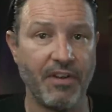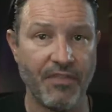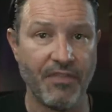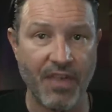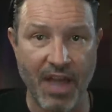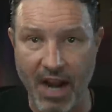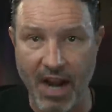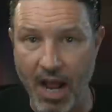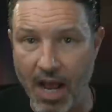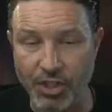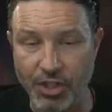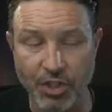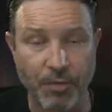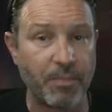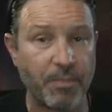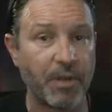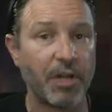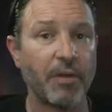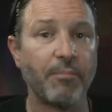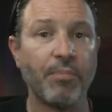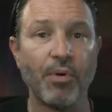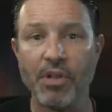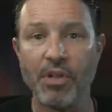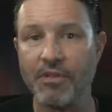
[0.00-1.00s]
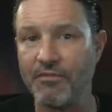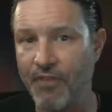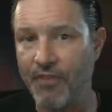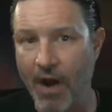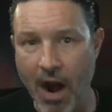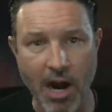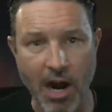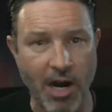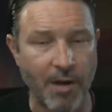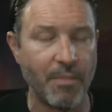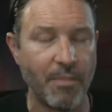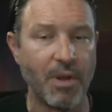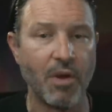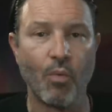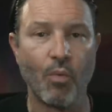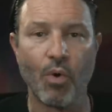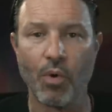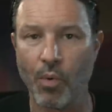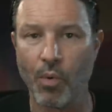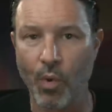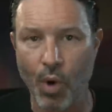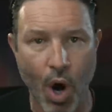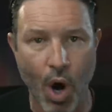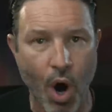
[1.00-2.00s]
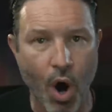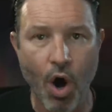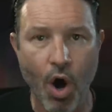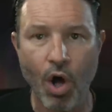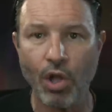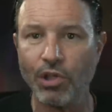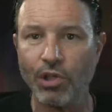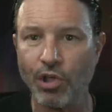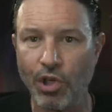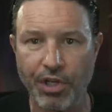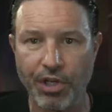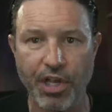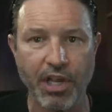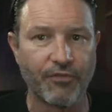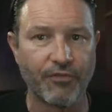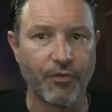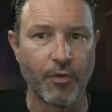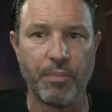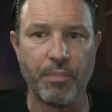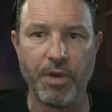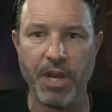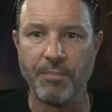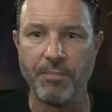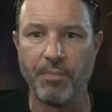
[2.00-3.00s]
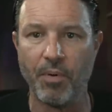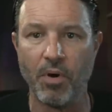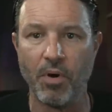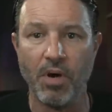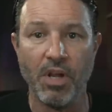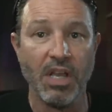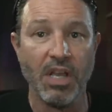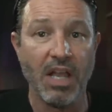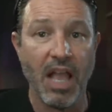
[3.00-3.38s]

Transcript: that hospitable environment where we're all looking for people